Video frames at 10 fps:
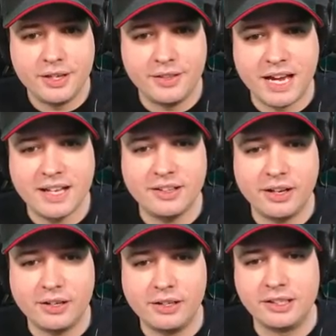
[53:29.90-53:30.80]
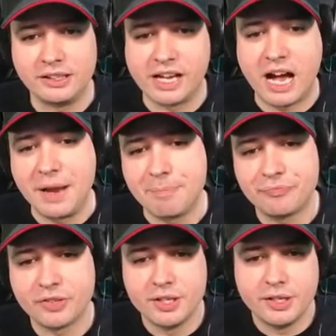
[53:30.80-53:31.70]
that little guy.
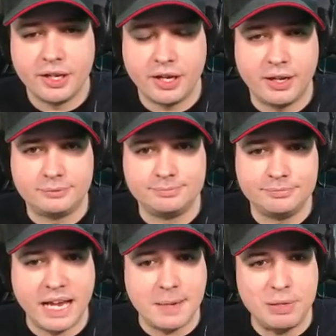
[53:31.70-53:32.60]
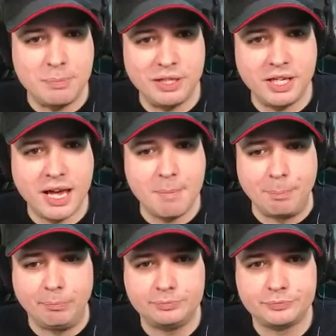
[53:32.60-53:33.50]
APPM,
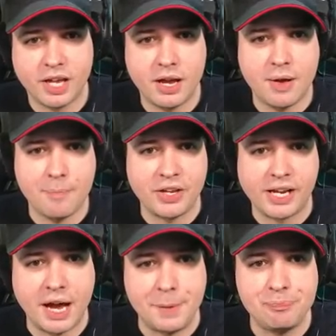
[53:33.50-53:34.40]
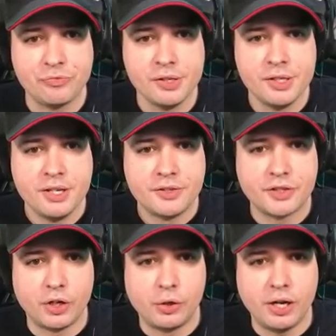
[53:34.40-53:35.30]
the guy.
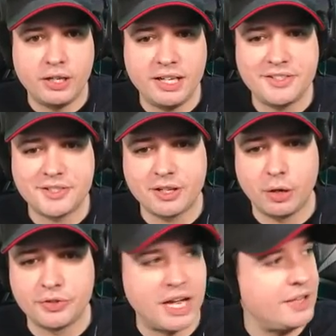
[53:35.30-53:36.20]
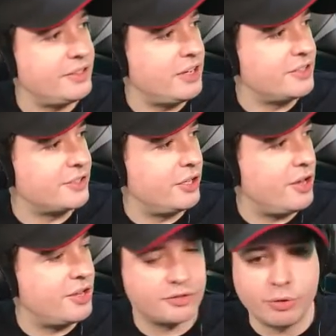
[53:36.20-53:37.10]
So let's close that. That is
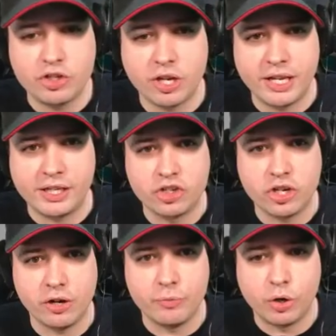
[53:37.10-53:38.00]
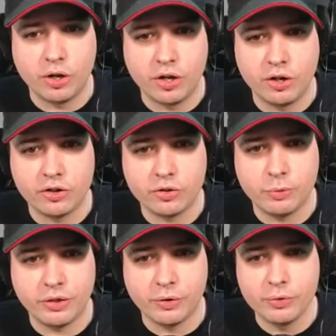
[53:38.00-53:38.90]
a screenshot I share
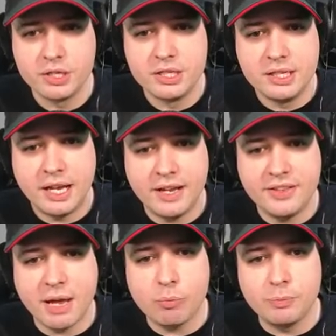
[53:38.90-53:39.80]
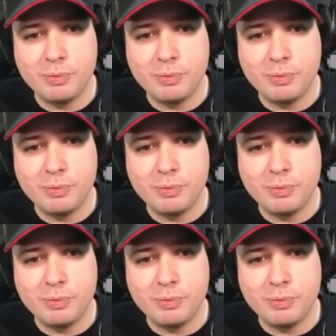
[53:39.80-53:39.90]
with you. And that would